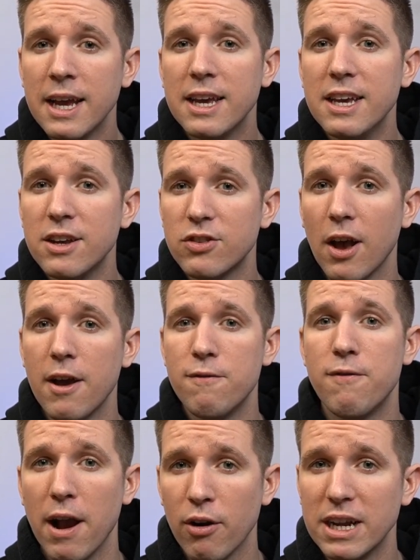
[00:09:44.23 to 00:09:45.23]
He is a
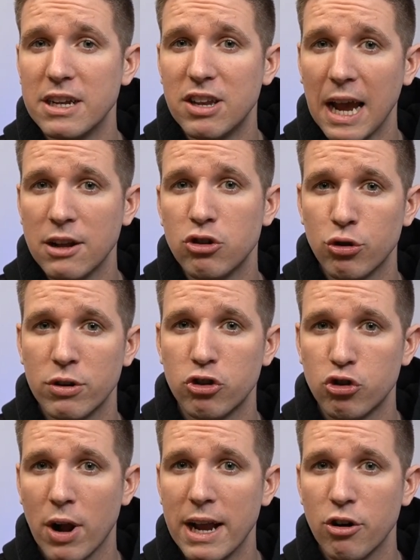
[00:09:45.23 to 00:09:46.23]
very dangerous
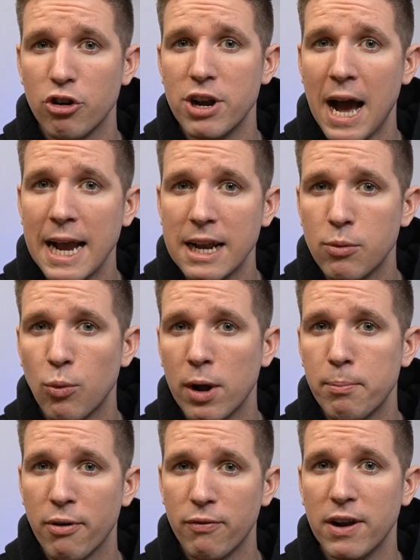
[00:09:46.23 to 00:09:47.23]
striker,
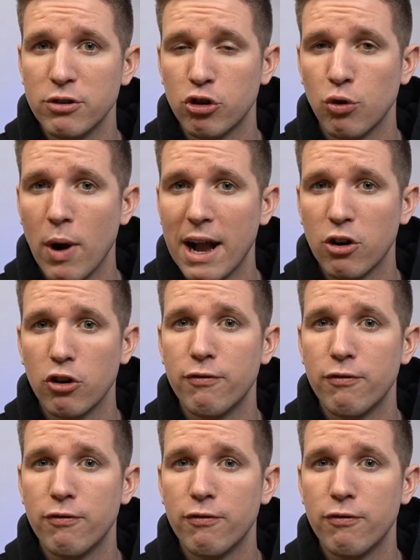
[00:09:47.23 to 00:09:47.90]
9-1 professional record,